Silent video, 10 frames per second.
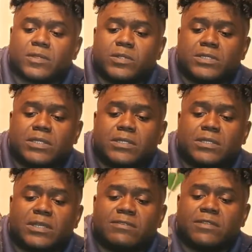We see
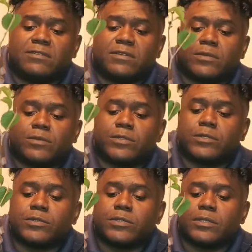the level of our
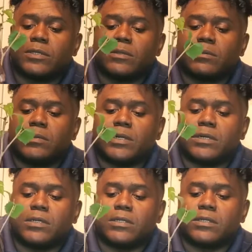roots
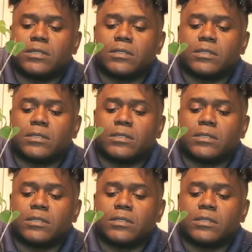ball.